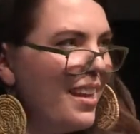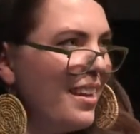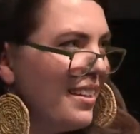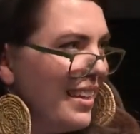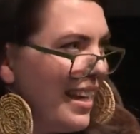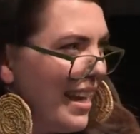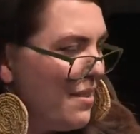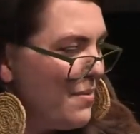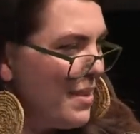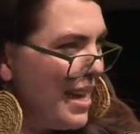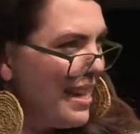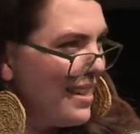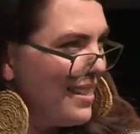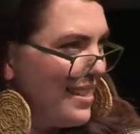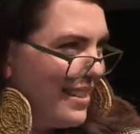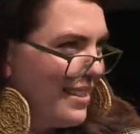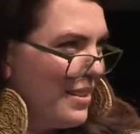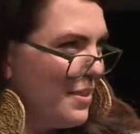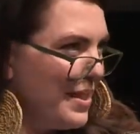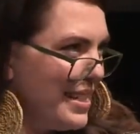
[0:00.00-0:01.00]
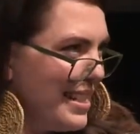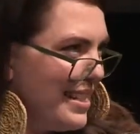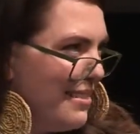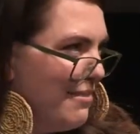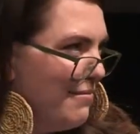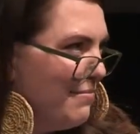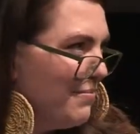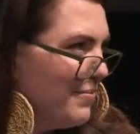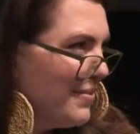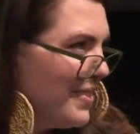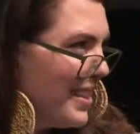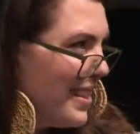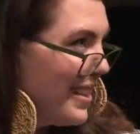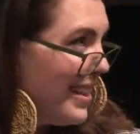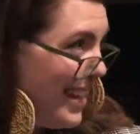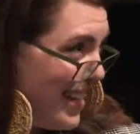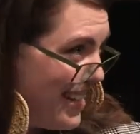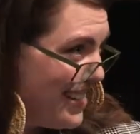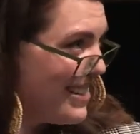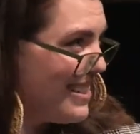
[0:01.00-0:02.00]
Okay, we had another question.
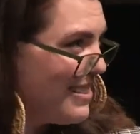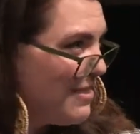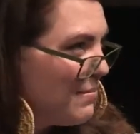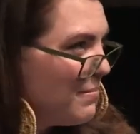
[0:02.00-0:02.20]
Yes.